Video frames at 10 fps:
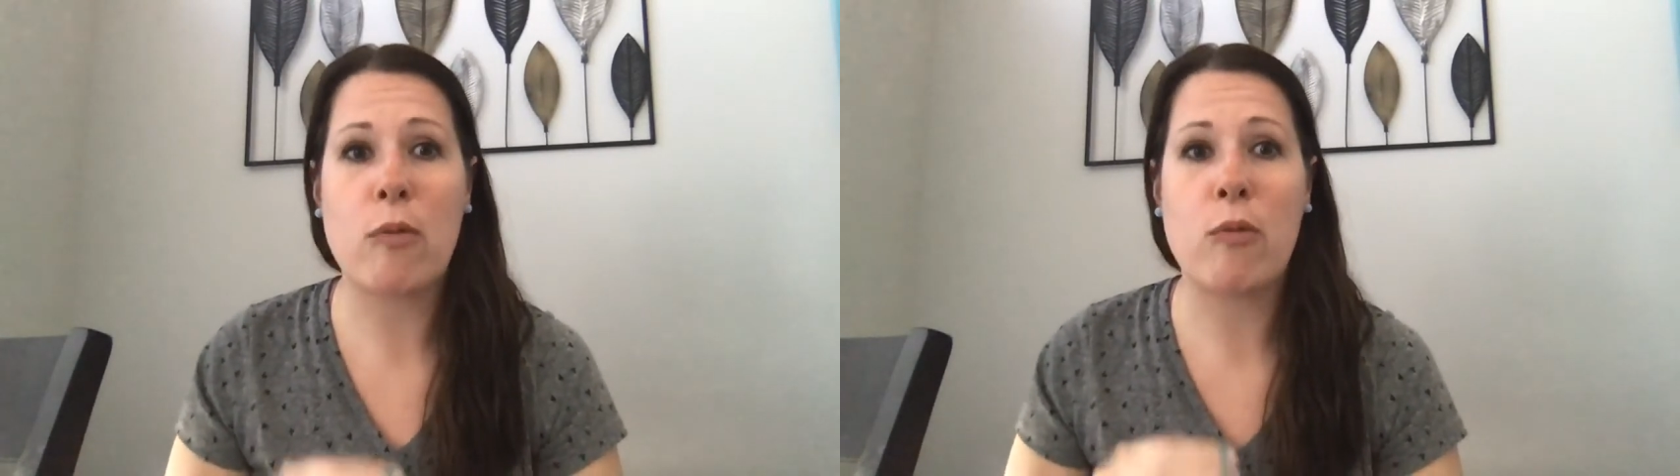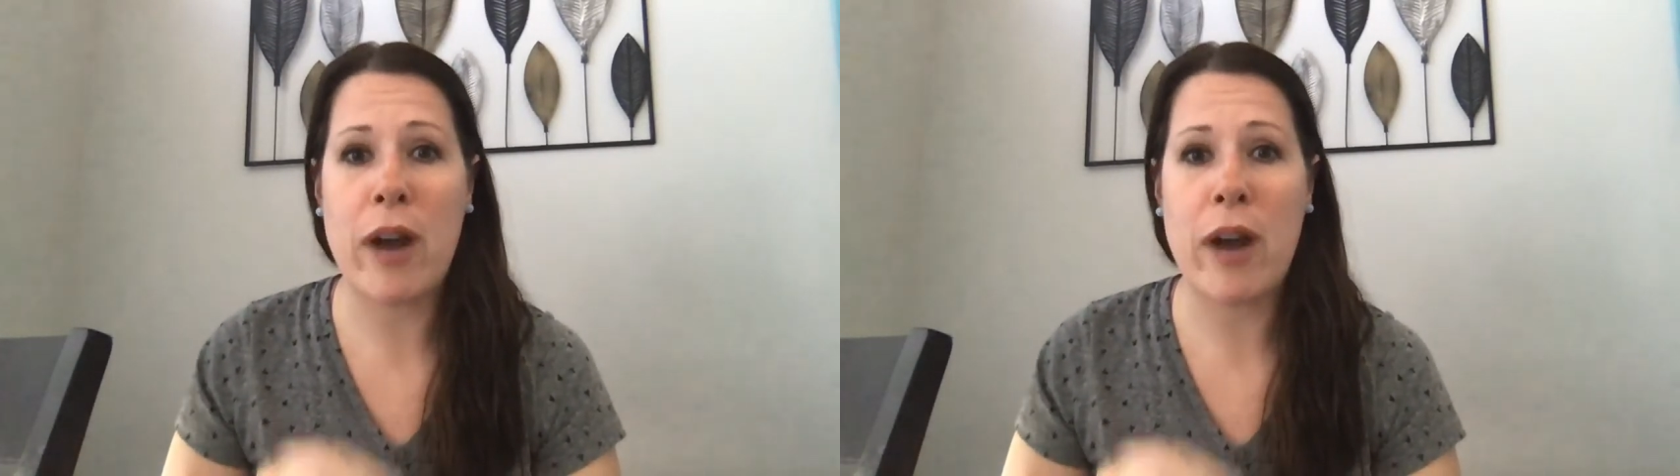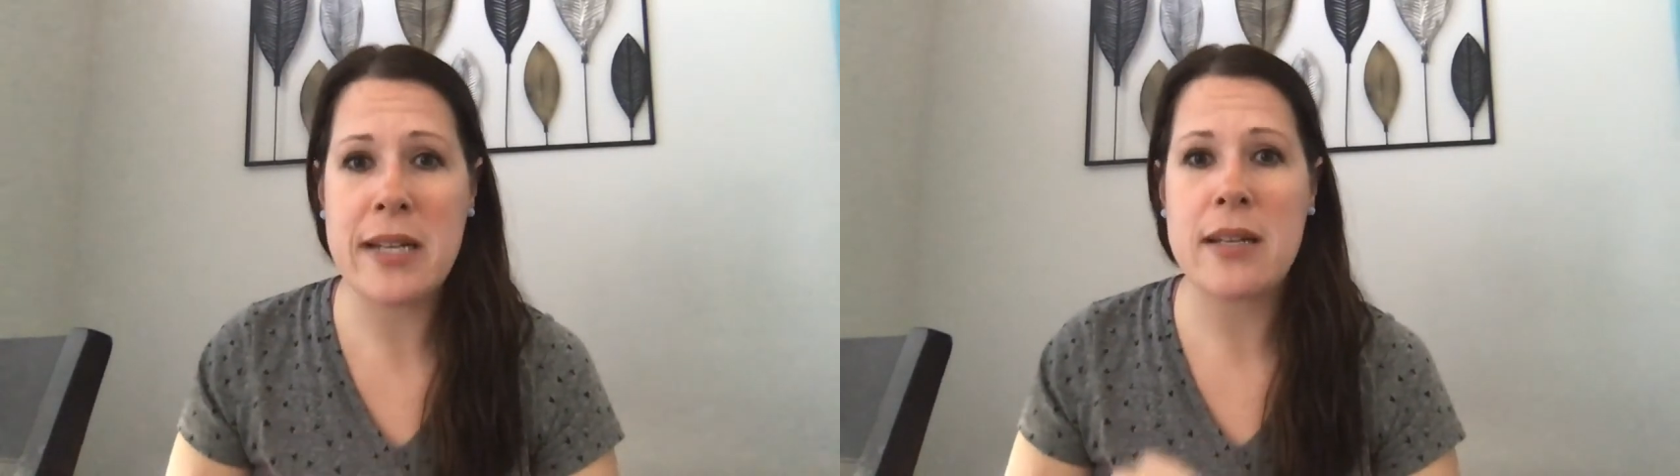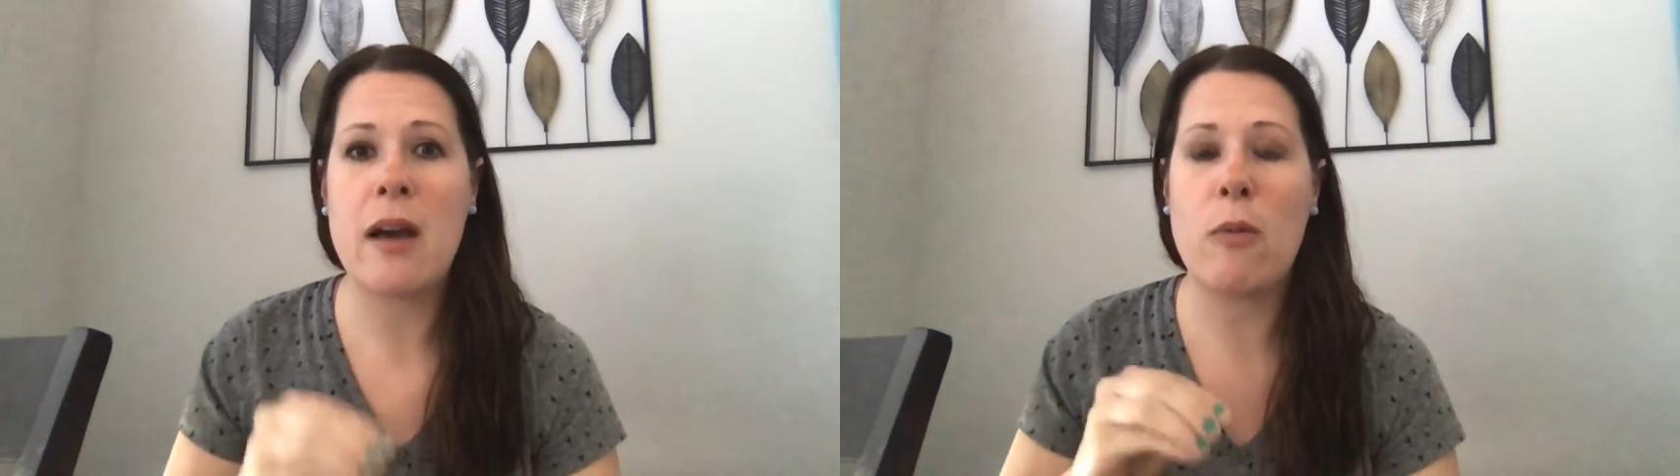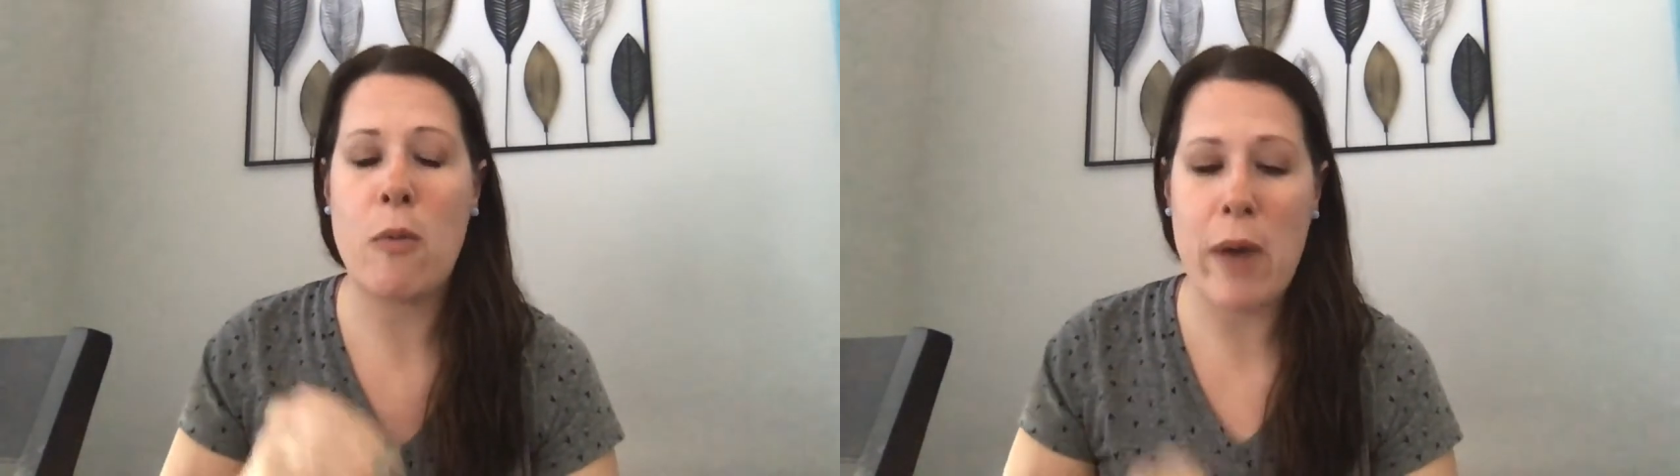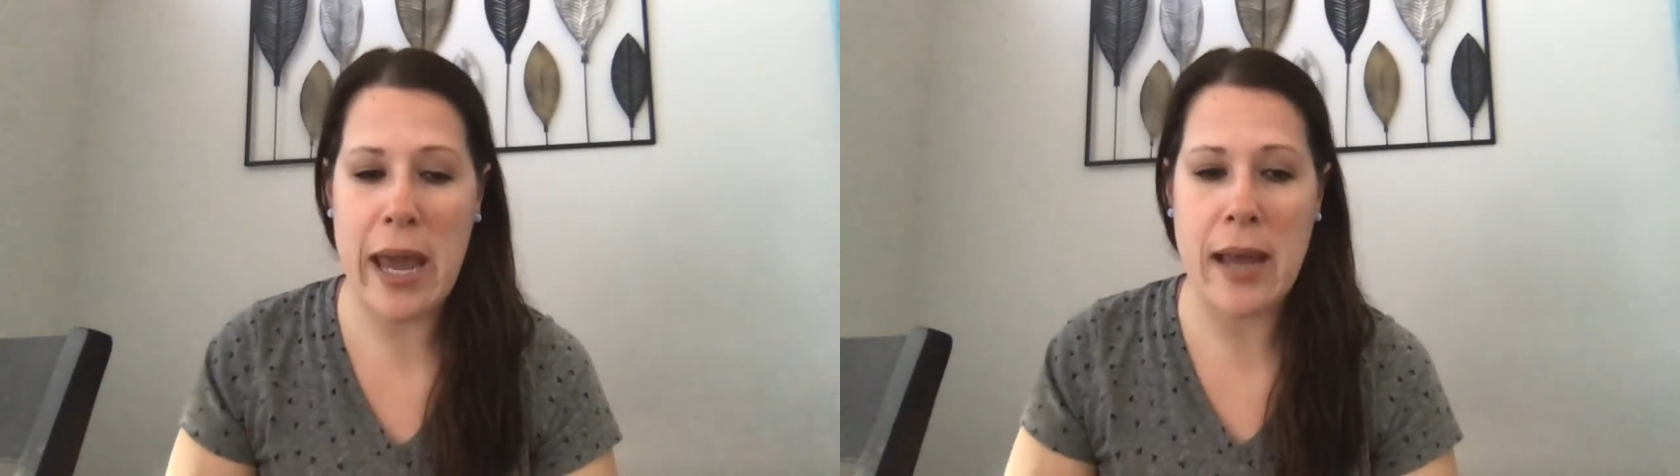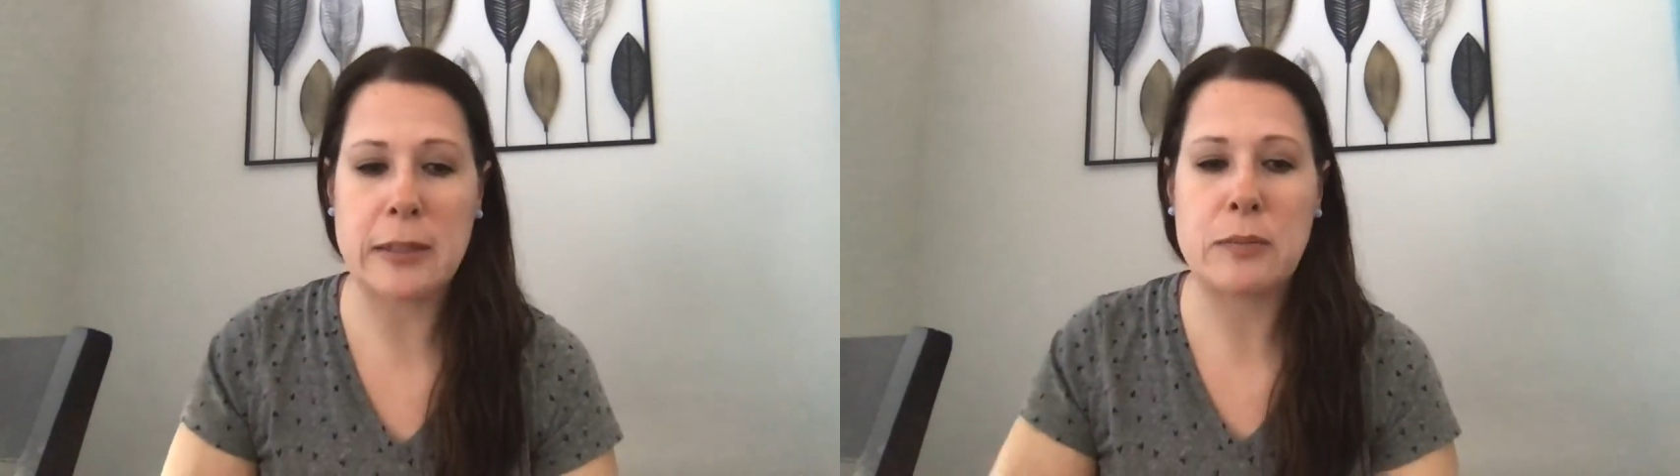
right away.